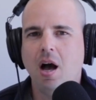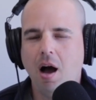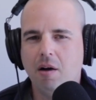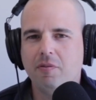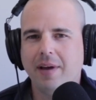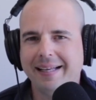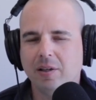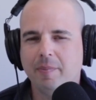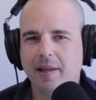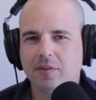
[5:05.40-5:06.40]
of
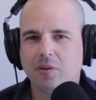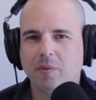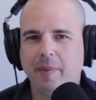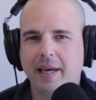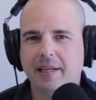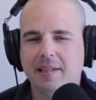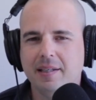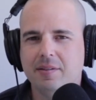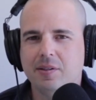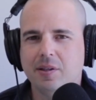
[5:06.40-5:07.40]
elemental
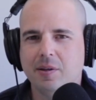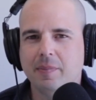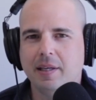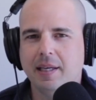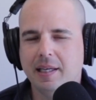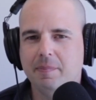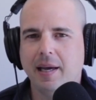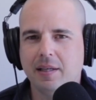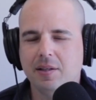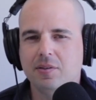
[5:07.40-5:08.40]
magnesium in
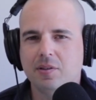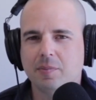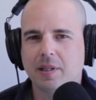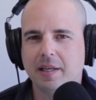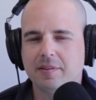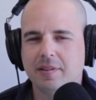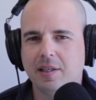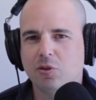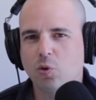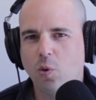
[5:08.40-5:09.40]
magnesium glycinate
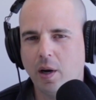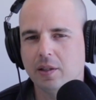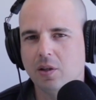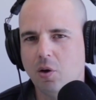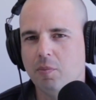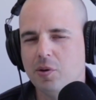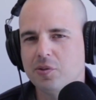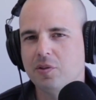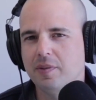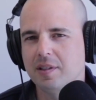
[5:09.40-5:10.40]
is quite low.
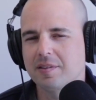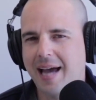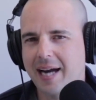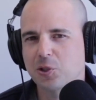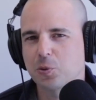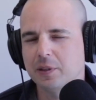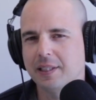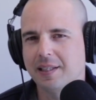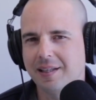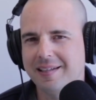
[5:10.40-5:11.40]
Most of it is actually
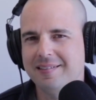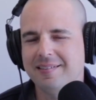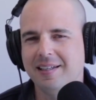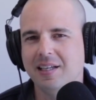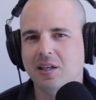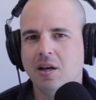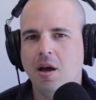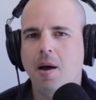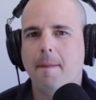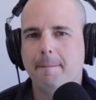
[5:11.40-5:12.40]
glycine,
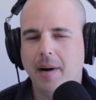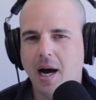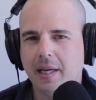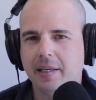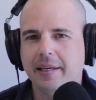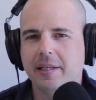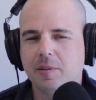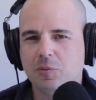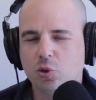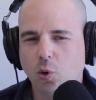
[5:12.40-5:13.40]
but it
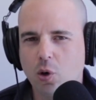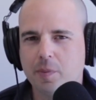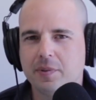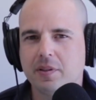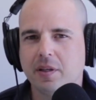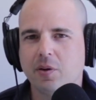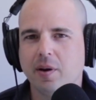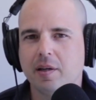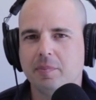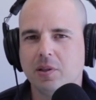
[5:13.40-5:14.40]
absorbs
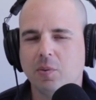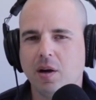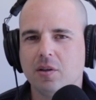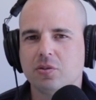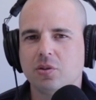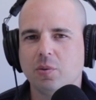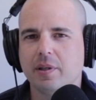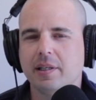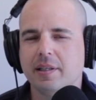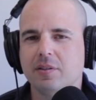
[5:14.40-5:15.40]
incredibly well, so
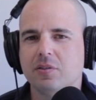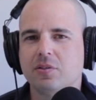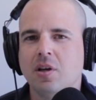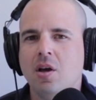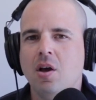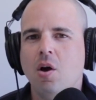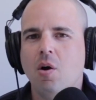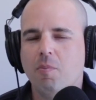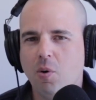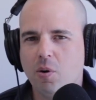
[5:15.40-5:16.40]
it is
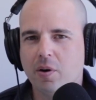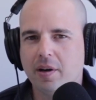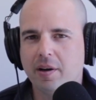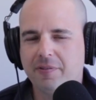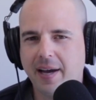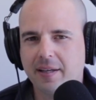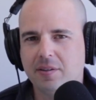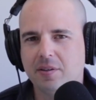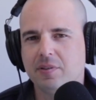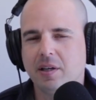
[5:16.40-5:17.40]
more
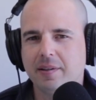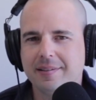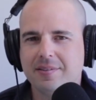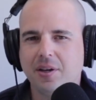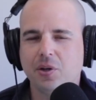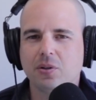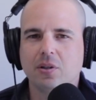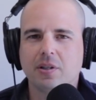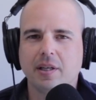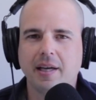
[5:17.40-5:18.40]
effective. Now, let's say you're
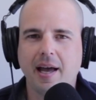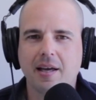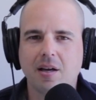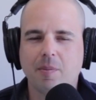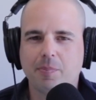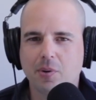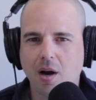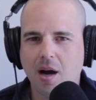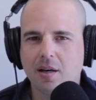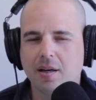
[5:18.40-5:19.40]
looking at a
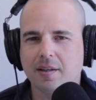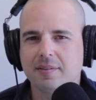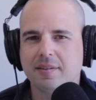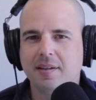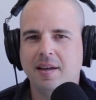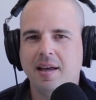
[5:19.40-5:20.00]
product